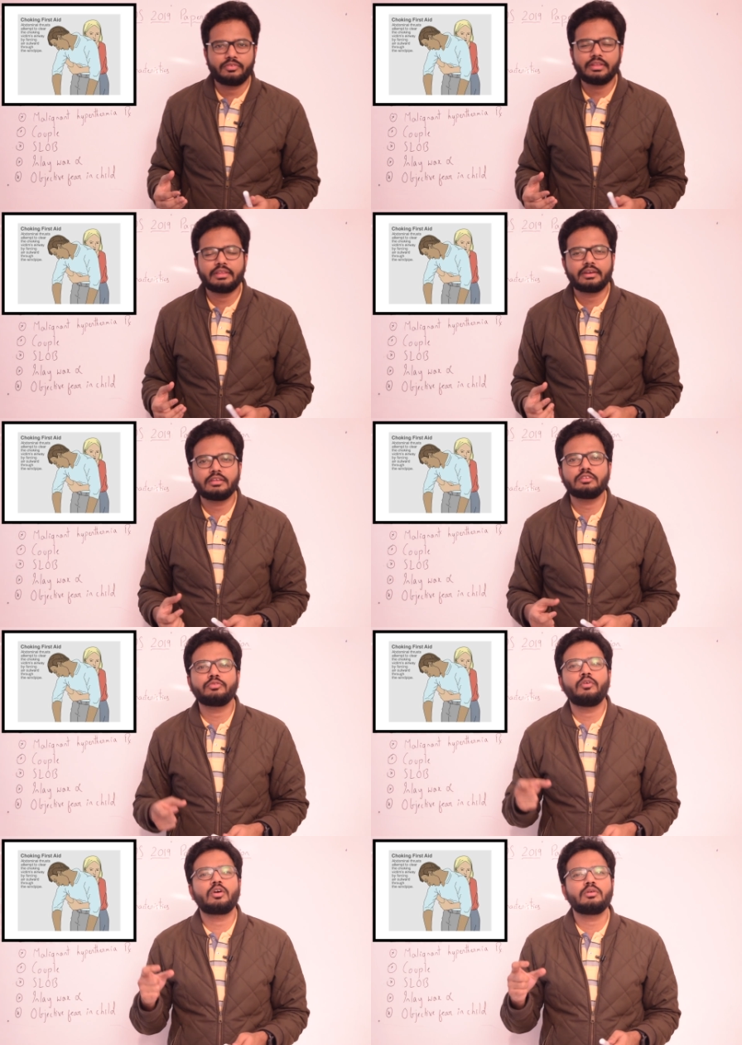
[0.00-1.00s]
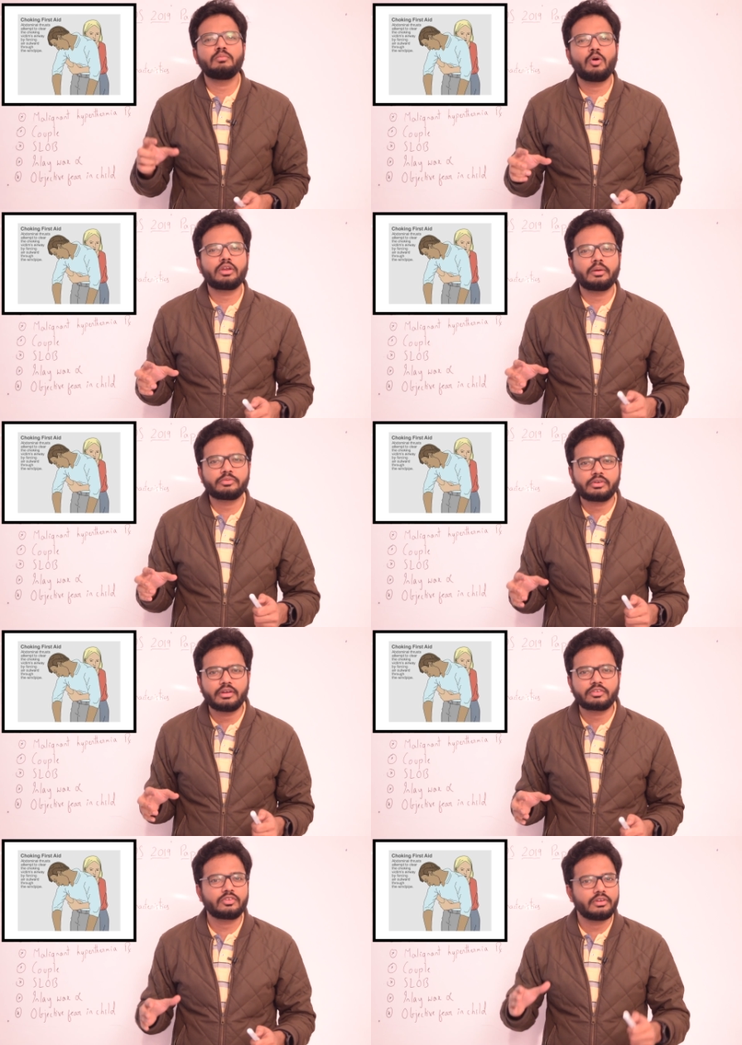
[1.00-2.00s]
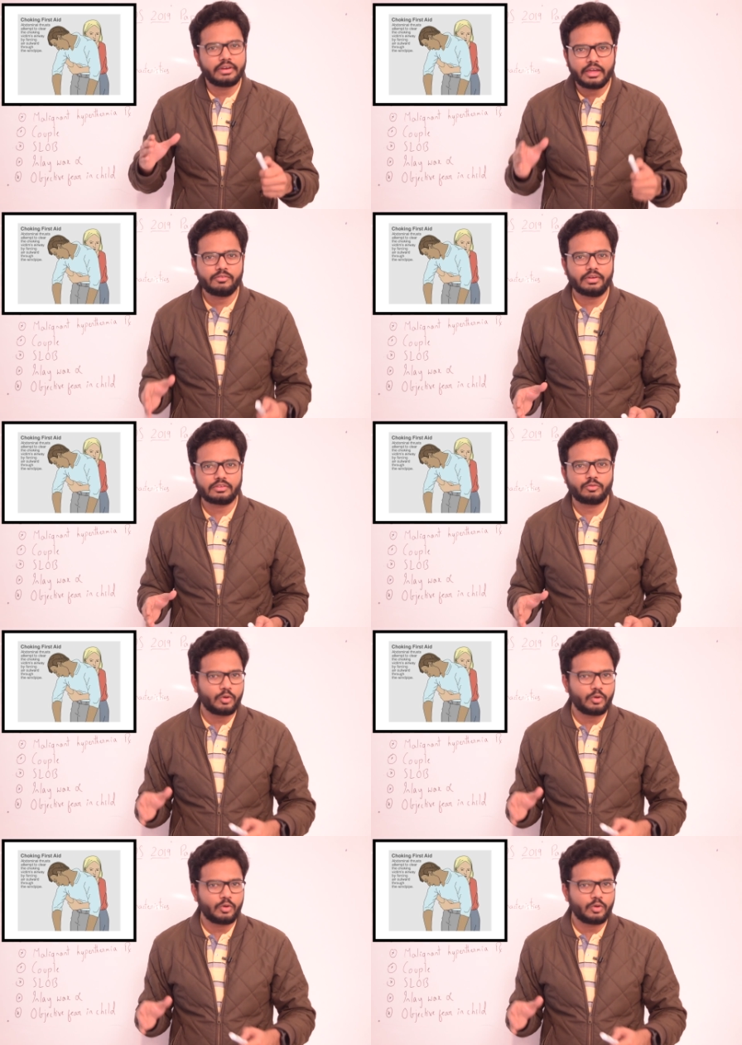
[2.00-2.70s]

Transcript: when there is foreign body obstruction in airways,